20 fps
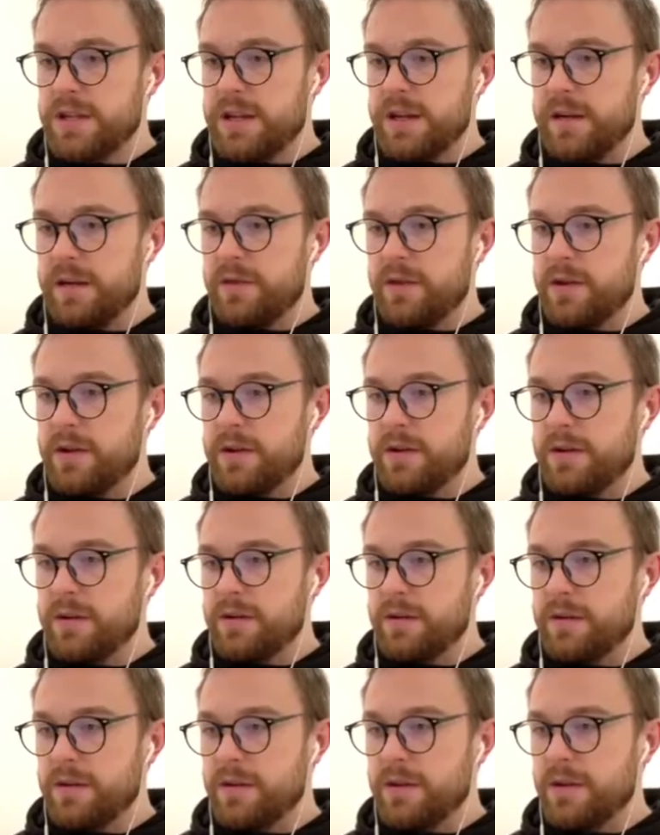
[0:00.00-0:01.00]
I have a
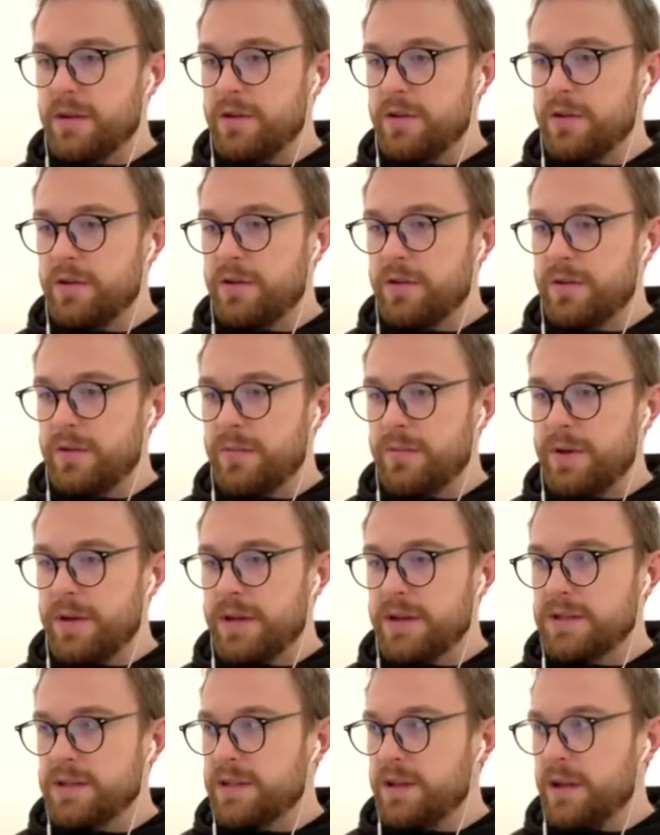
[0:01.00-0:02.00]
good
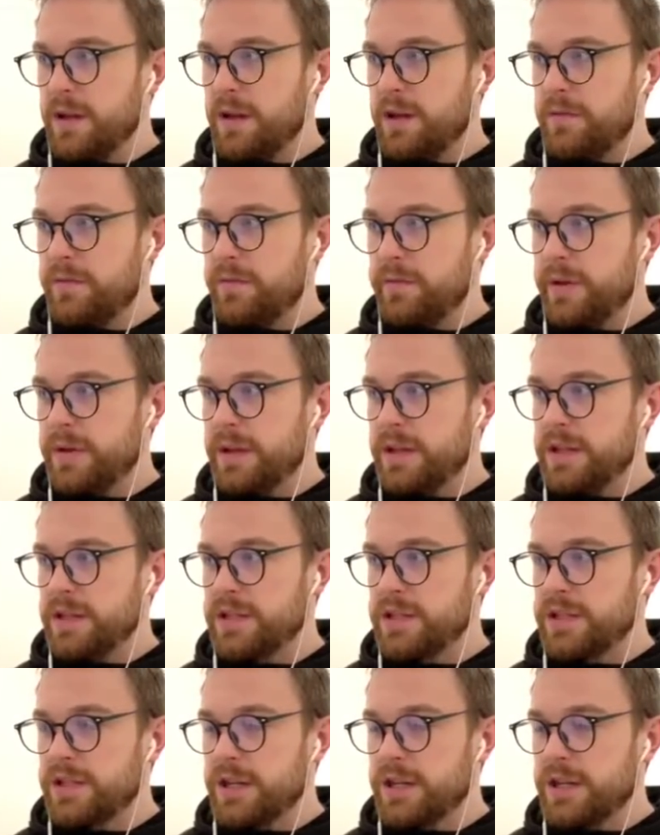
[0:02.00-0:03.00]
mix of
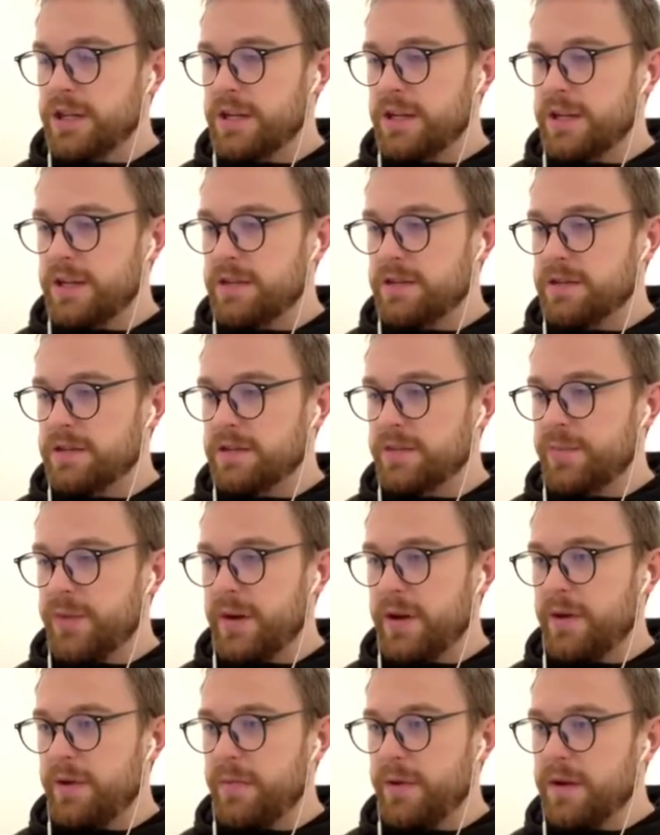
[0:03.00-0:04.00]
militia and
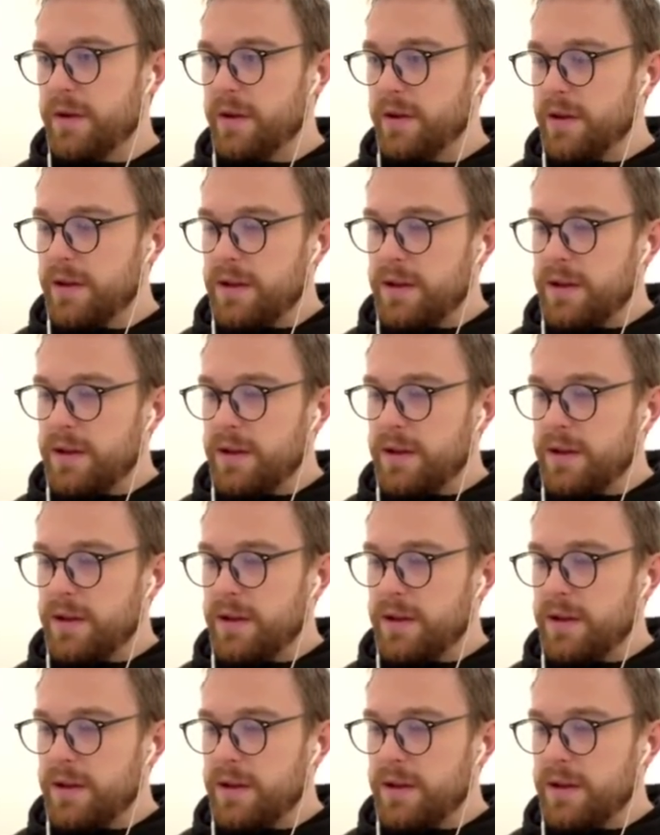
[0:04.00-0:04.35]
spearmen.